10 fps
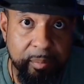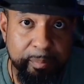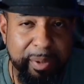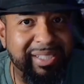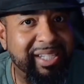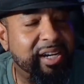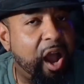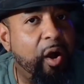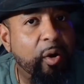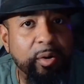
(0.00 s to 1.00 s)
But did it
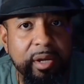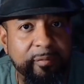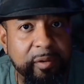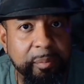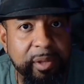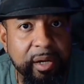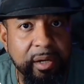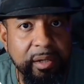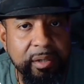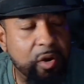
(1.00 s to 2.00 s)
all come from there?
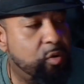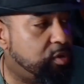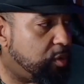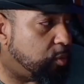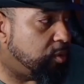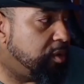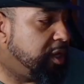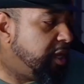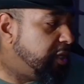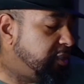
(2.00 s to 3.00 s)
Oh, no.
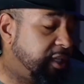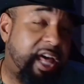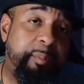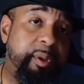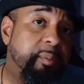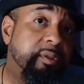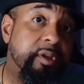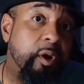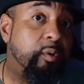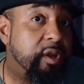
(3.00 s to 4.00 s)
See, a lot of people
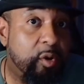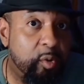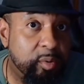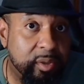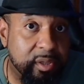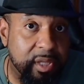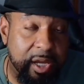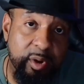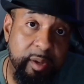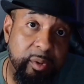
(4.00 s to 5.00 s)
don't know that
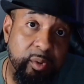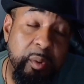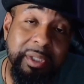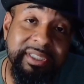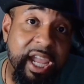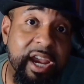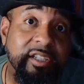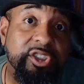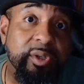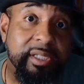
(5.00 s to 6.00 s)
Queen Marie was a
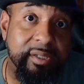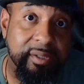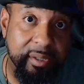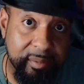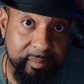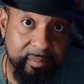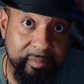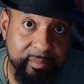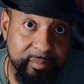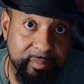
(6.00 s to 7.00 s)
hairdresser.
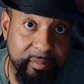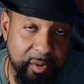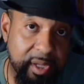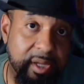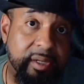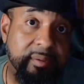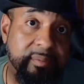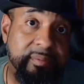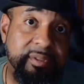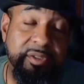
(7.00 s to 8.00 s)
Oh, yeah.
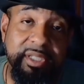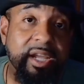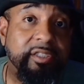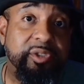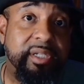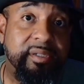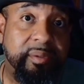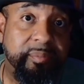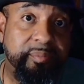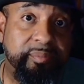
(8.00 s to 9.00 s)
She was a hairdresser.
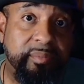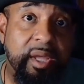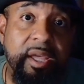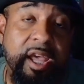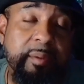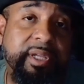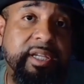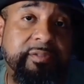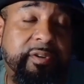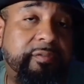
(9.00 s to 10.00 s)
And because
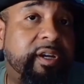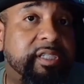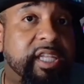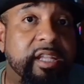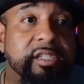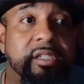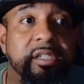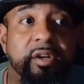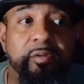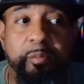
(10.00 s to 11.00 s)
of her fair skin,
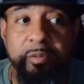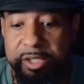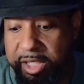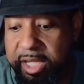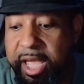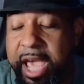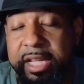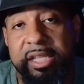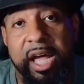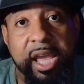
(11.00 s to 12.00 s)
she had
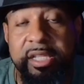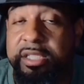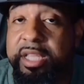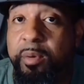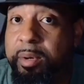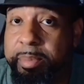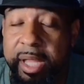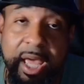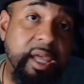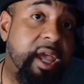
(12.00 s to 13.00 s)
clients that were
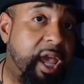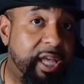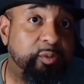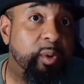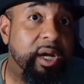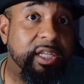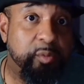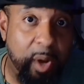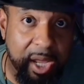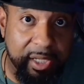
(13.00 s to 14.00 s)
Black as well as
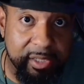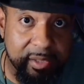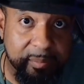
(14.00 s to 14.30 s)
white.